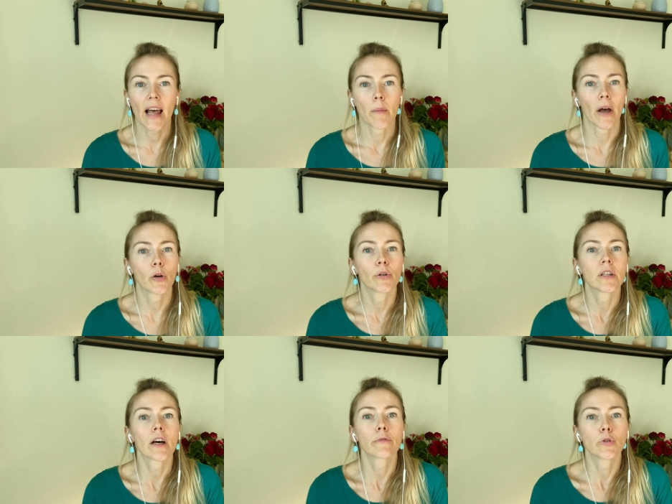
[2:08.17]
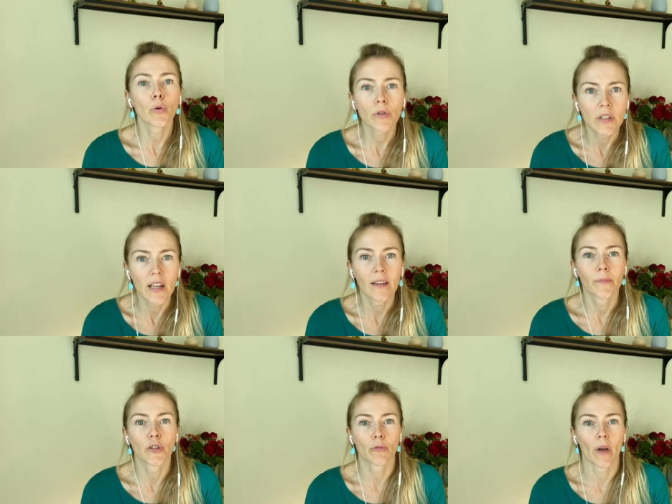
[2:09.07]
Am I a good enough daughter
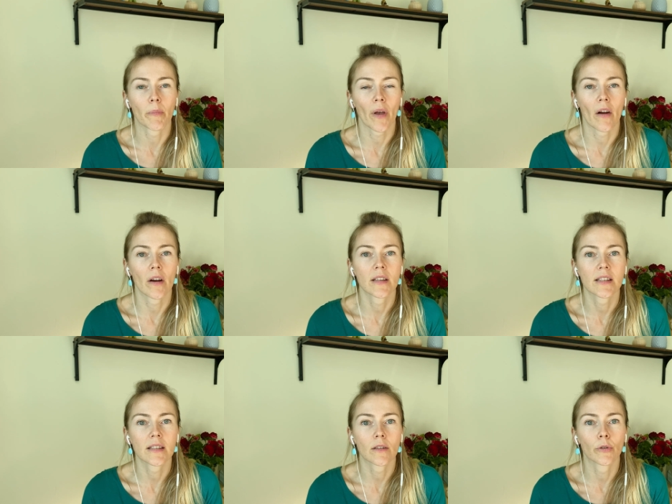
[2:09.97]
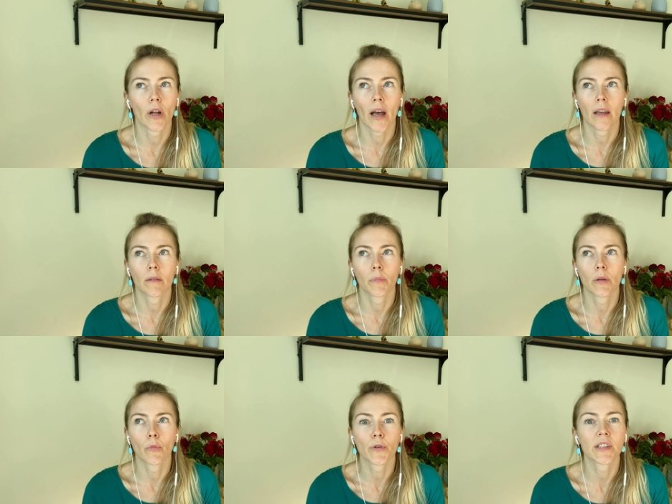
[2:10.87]
to my parents? Could I be
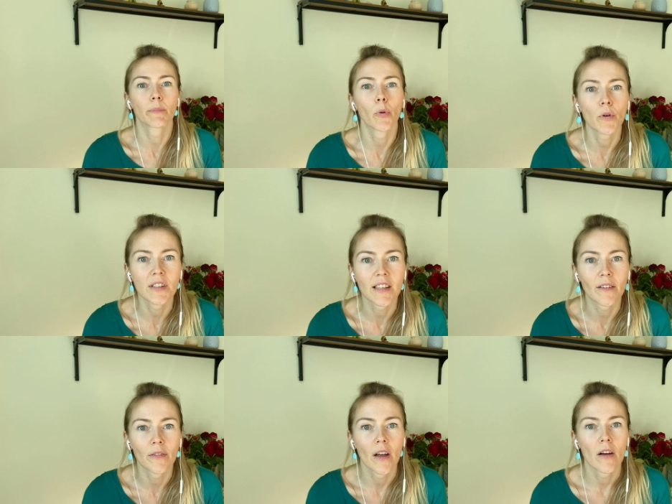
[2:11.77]
more supportive?